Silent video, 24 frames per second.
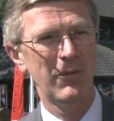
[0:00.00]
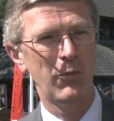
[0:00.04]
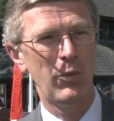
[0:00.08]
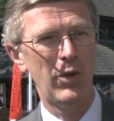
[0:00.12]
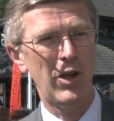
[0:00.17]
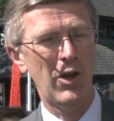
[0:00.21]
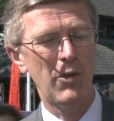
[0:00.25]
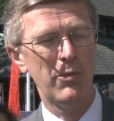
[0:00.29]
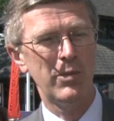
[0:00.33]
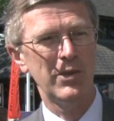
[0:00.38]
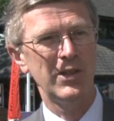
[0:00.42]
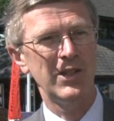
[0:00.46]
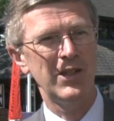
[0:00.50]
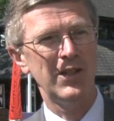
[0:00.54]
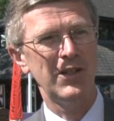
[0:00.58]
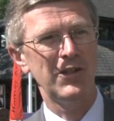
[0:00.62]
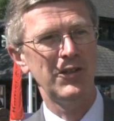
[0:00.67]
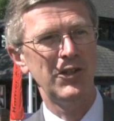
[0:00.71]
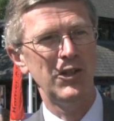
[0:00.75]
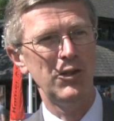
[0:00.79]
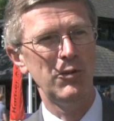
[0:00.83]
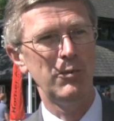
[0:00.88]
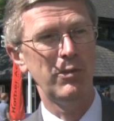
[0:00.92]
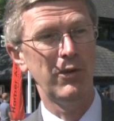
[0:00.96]
We opened our
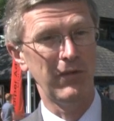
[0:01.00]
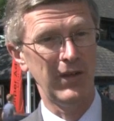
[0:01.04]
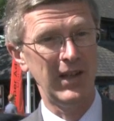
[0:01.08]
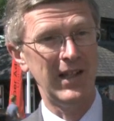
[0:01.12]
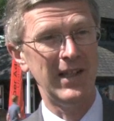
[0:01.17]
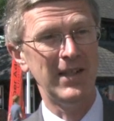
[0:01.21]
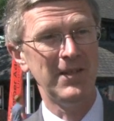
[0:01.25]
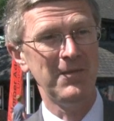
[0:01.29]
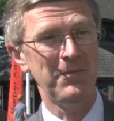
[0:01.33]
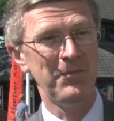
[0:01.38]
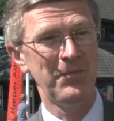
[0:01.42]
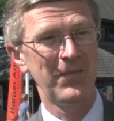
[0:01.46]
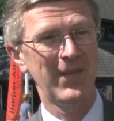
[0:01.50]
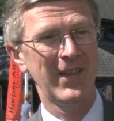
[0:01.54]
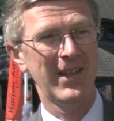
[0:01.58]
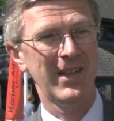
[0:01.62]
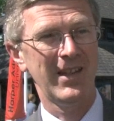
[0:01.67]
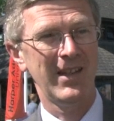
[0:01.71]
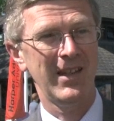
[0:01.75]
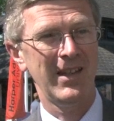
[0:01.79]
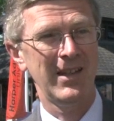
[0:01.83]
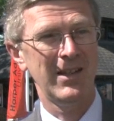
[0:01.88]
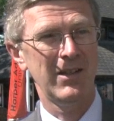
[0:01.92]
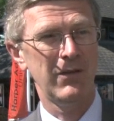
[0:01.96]
new pavilion
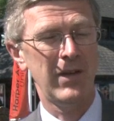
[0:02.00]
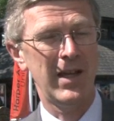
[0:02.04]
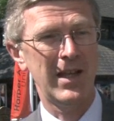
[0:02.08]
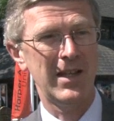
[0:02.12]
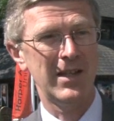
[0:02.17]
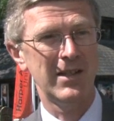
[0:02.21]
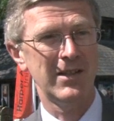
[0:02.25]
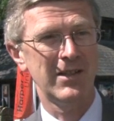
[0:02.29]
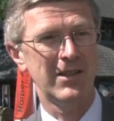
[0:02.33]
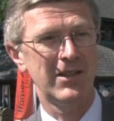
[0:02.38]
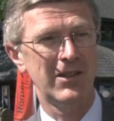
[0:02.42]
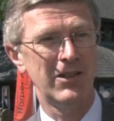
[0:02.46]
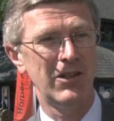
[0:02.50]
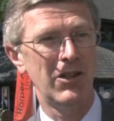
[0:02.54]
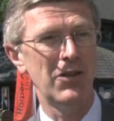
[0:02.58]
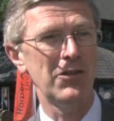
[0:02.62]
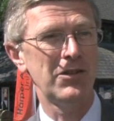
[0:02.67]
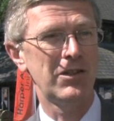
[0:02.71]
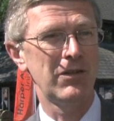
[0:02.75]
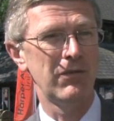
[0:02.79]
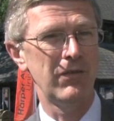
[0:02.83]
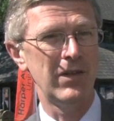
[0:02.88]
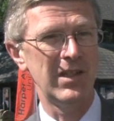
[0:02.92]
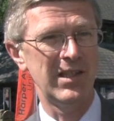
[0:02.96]
and have had
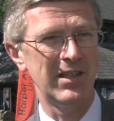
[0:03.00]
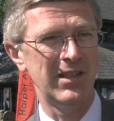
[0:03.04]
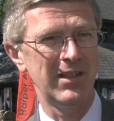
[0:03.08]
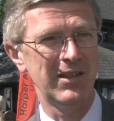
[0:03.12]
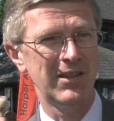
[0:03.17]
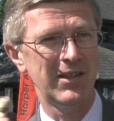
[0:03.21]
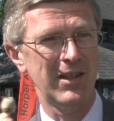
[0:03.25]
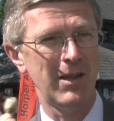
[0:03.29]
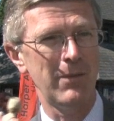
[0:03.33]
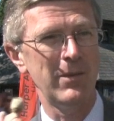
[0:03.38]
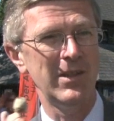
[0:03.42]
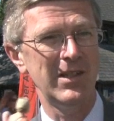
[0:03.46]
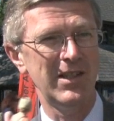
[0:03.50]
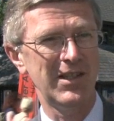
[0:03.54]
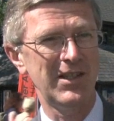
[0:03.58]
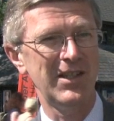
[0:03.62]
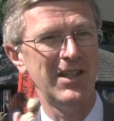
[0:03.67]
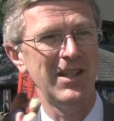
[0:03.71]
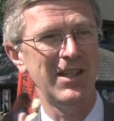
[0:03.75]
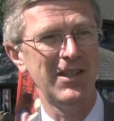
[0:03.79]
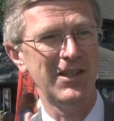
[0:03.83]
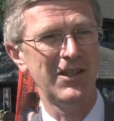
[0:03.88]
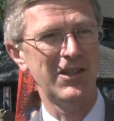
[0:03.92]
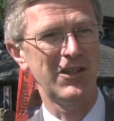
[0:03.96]
lots of visitors coming to
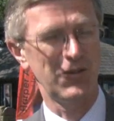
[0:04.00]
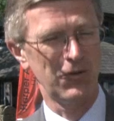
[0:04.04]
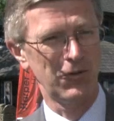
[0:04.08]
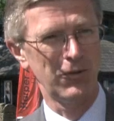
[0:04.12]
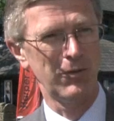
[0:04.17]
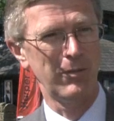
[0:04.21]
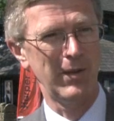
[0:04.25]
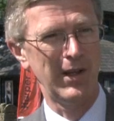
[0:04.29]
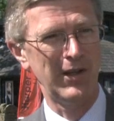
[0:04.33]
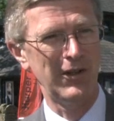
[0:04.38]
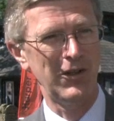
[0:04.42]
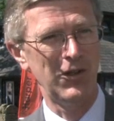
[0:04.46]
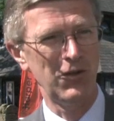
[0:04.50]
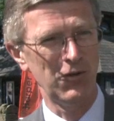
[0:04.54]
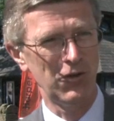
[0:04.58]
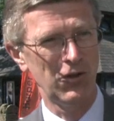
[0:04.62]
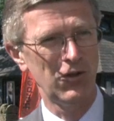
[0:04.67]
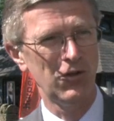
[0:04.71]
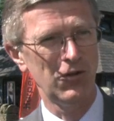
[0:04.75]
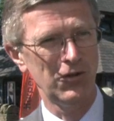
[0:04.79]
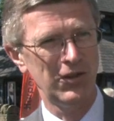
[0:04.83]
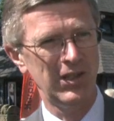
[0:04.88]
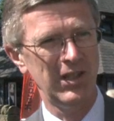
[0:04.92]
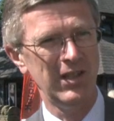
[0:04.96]
see us to talk about new
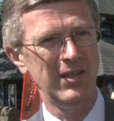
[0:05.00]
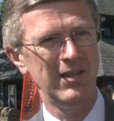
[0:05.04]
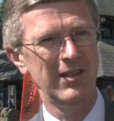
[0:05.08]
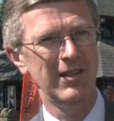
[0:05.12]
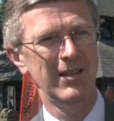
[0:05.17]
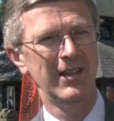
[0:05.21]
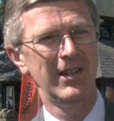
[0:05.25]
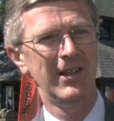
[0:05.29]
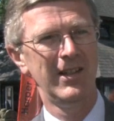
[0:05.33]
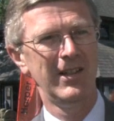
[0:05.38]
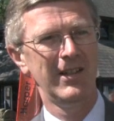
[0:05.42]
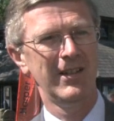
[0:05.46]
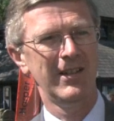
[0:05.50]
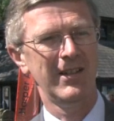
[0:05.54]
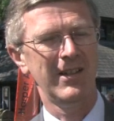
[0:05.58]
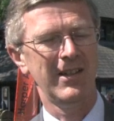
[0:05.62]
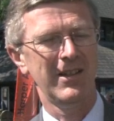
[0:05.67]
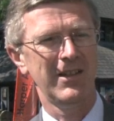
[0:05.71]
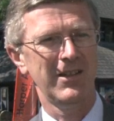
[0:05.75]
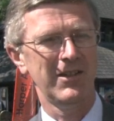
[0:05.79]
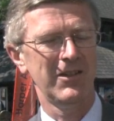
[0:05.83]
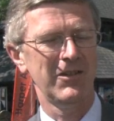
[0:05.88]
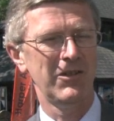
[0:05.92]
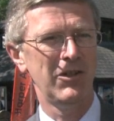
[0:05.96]
courses,
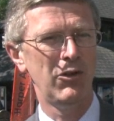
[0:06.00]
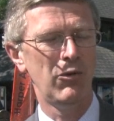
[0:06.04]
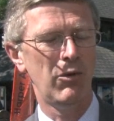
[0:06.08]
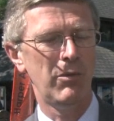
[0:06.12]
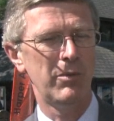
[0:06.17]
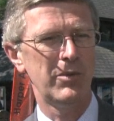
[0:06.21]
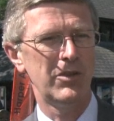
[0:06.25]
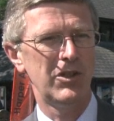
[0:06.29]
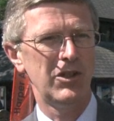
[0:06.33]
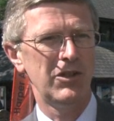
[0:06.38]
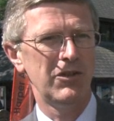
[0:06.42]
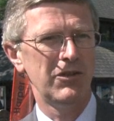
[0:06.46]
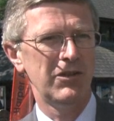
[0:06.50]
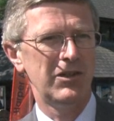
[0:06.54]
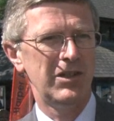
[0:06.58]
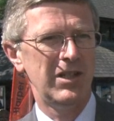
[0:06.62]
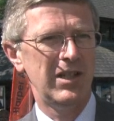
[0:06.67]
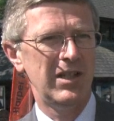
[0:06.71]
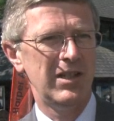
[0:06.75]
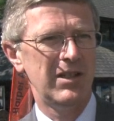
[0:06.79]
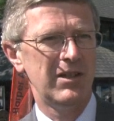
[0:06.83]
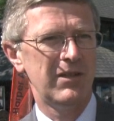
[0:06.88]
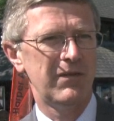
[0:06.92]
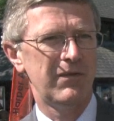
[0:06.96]
new
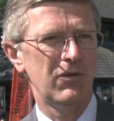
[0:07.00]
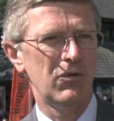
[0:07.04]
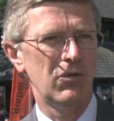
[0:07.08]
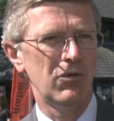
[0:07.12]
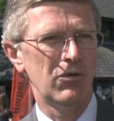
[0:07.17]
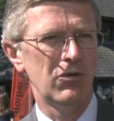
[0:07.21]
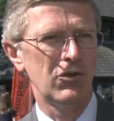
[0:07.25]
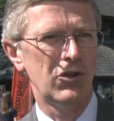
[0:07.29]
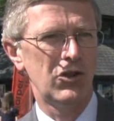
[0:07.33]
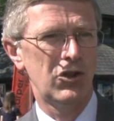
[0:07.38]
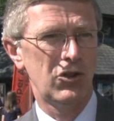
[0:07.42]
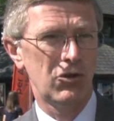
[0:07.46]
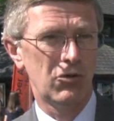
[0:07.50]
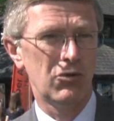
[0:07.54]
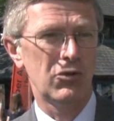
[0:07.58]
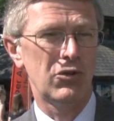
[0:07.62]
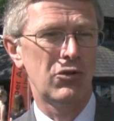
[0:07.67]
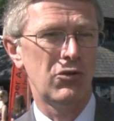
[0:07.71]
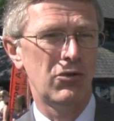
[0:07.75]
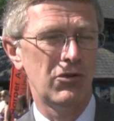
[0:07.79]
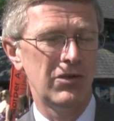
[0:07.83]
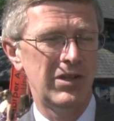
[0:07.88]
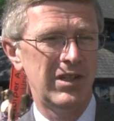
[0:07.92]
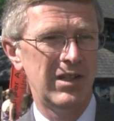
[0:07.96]
opportunities for short
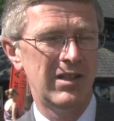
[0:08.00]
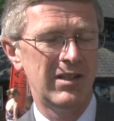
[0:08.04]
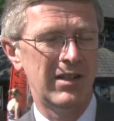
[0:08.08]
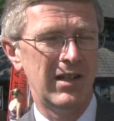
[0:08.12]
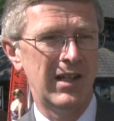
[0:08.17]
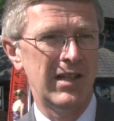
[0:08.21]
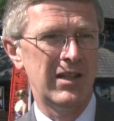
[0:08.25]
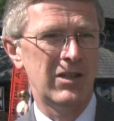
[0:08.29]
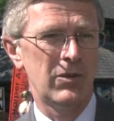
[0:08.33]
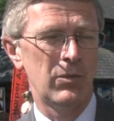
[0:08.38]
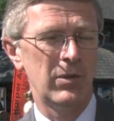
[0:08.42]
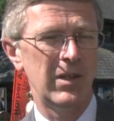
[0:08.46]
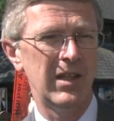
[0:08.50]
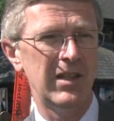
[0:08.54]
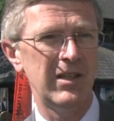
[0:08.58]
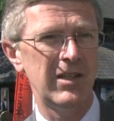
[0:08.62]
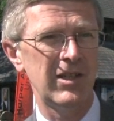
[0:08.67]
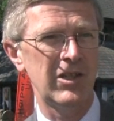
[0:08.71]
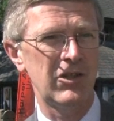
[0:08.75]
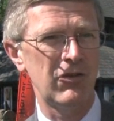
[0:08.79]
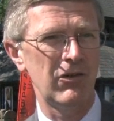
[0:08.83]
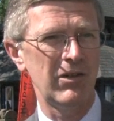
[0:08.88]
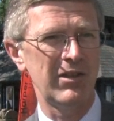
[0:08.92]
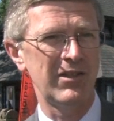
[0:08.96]
courses, links with
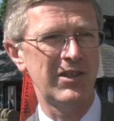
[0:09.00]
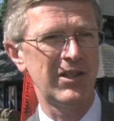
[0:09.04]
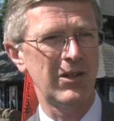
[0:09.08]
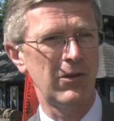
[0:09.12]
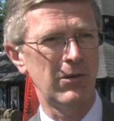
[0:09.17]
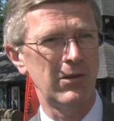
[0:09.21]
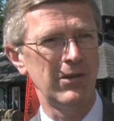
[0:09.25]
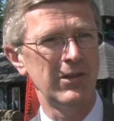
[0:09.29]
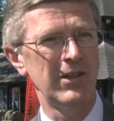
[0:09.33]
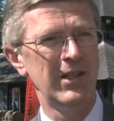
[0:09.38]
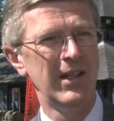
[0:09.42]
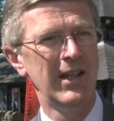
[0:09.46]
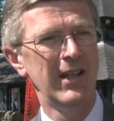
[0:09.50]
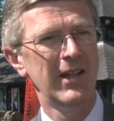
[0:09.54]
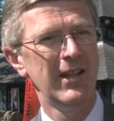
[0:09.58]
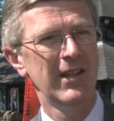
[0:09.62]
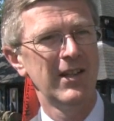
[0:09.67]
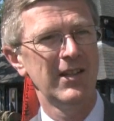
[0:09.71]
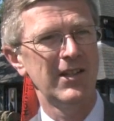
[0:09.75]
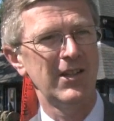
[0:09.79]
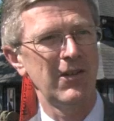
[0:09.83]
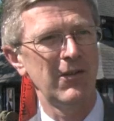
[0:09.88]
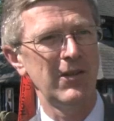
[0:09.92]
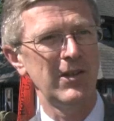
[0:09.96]
industry and so on.
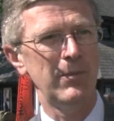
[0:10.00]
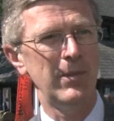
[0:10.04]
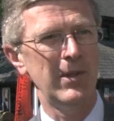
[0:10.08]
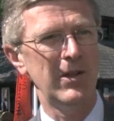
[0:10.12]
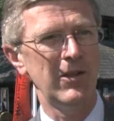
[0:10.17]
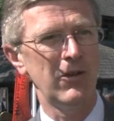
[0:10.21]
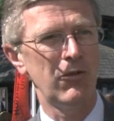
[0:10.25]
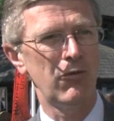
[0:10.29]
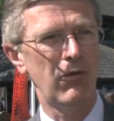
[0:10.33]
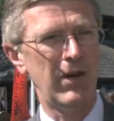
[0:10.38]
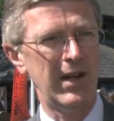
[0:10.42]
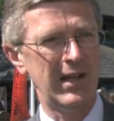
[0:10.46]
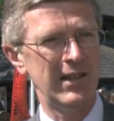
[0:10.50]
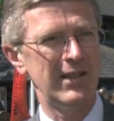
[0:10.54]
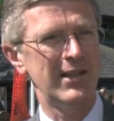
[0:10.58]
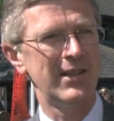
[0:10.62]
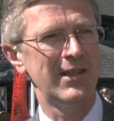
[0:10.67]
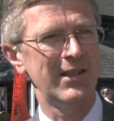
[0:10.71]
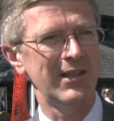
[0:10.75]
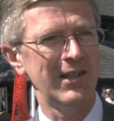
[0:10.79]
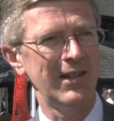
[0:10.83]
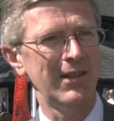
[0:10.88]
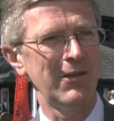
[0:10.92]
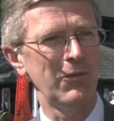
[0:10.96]
So it's been a
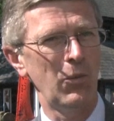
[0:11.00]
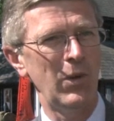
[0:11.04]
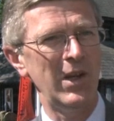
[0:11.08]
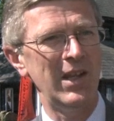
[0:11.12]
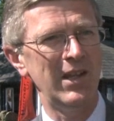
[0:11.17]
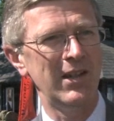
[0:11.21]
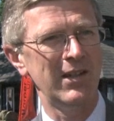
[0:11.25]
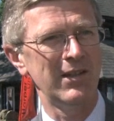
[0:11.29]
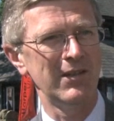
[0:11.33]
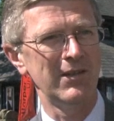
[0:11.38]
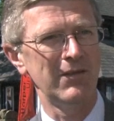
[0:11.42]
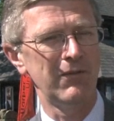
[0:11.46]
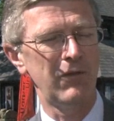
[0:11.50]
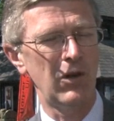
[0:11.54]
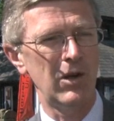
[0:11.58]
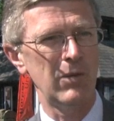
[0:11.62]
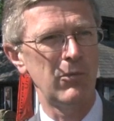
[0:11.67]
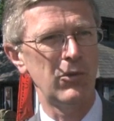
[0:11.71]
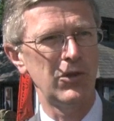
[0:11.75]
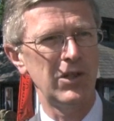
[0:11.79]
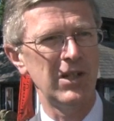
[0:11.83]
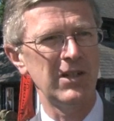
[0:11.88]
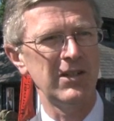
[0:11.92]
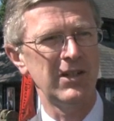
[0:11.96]
great week and a very
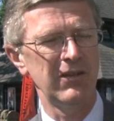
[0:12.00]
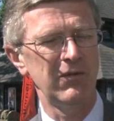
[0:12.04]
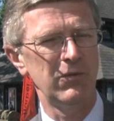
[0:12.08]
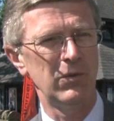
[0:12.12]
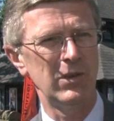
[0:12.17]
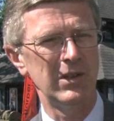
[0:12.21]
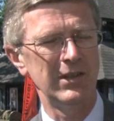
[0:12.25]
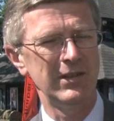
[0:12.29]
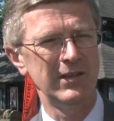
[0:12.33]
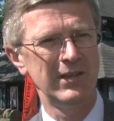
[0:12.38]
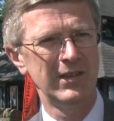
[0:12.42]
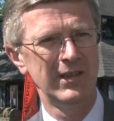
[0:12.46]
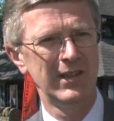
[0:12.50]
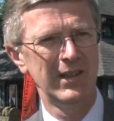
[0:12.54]
productive one.